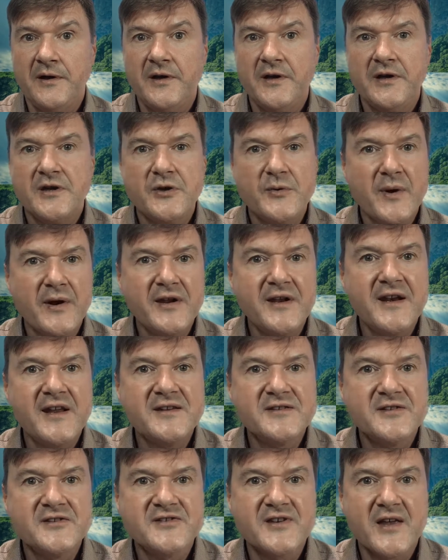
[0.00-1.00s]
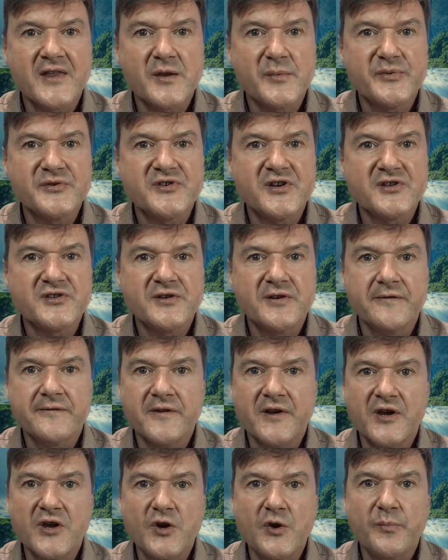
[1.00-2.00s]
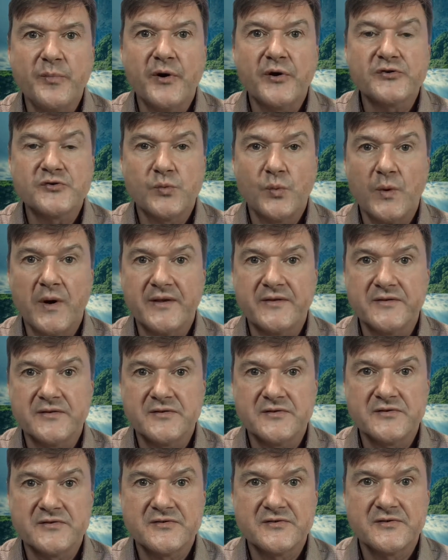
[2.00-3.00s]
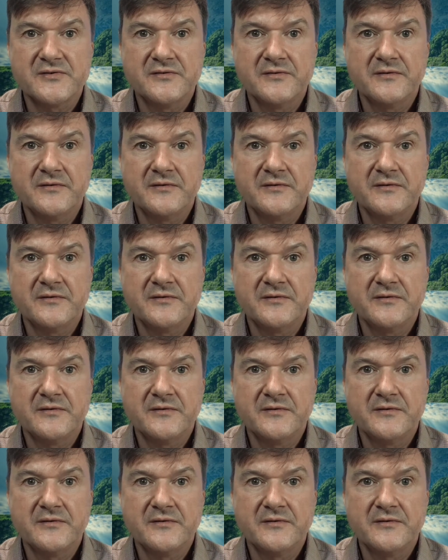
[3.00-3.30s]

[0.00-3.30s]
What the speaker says: You only need to set the position of the Q box once,